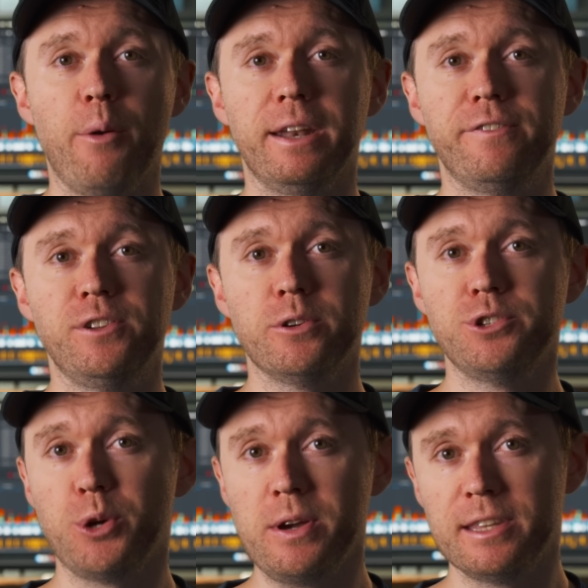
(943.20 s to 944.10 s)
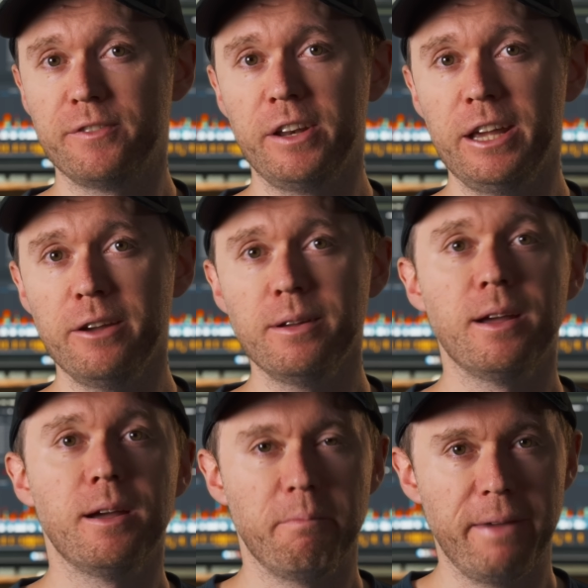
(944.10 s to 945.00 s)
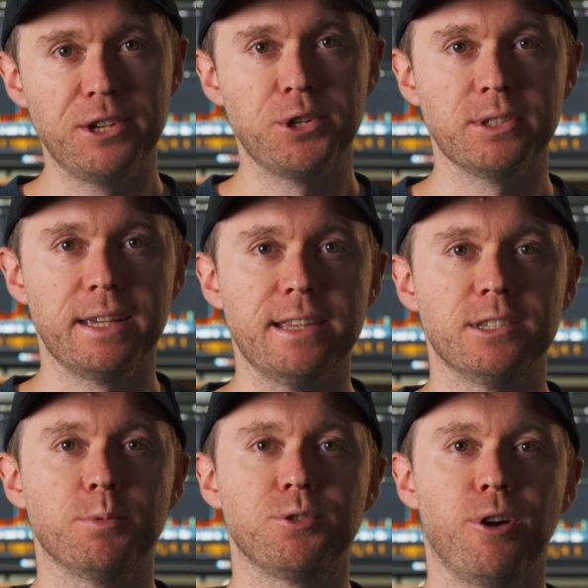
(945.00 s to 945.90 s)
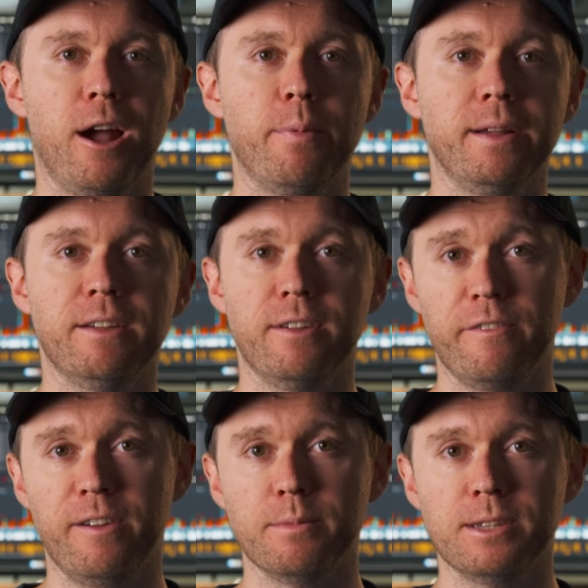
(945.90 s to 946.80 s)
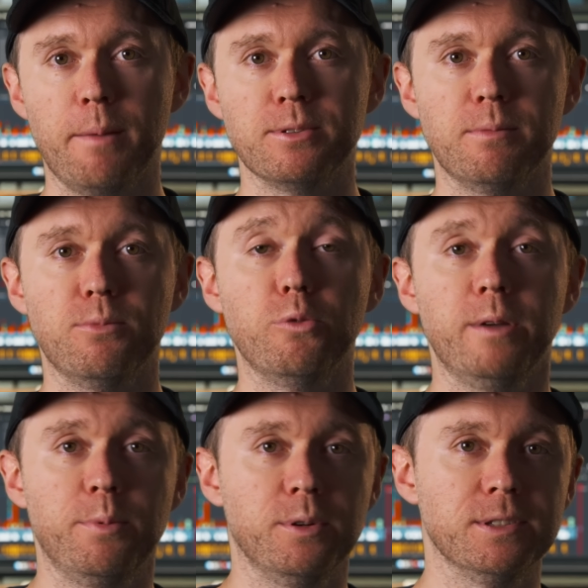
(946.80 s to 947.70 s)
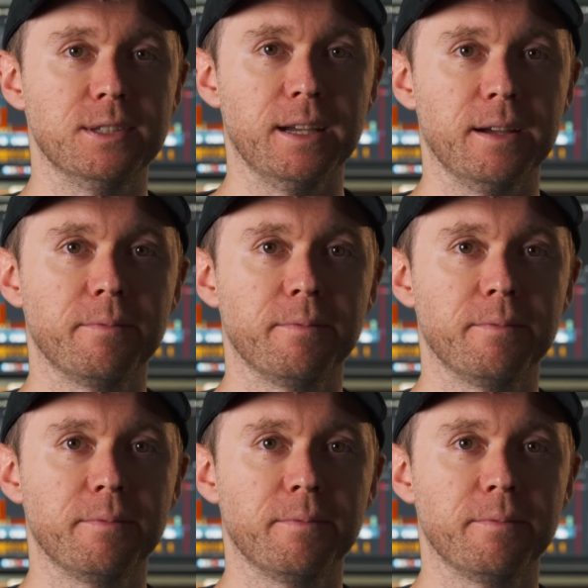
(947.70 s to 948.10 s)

Oh, and if you're enjoying this video, make sure to hit subscribe and give it a thumbs up so more people can see it.